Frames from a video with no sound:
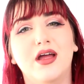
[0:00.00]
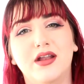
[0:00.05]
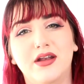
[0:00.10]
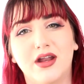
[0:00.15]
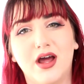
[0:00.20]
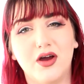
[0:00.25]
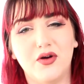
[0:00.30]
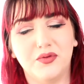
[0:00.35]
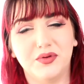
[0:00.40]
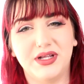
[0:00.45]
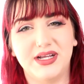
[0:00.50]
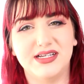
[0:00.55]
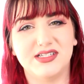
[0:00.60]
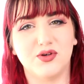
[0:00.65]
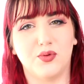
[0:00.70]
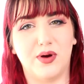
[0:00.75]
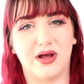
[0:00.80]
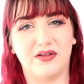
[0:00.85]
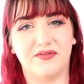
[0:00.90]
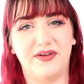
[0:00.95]
Not only is
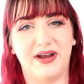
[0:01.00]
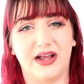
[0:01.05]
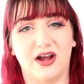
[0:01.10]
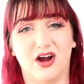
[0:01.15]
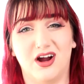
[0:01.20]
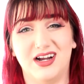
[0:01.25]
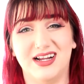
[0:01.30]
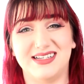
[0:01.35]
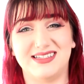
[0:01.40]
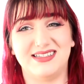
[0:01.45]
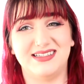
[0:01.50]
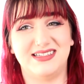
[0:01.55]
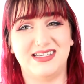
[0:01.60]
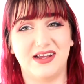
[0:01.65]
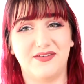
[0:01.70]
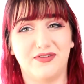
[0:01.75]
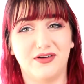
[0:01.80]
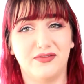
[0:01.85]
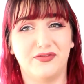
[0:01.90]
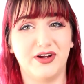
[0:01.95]
a well-fitting harness
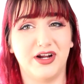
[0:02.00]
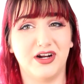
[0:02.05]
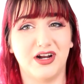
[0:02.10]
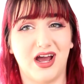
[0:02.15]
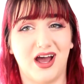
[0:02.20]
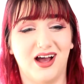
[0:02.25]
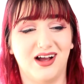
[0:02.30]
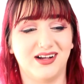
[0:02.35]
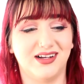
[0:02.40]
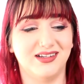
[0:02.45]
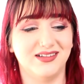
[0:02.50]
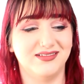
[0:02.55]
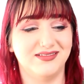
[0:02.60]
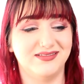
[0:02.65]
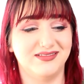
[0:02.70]
safer for your dog,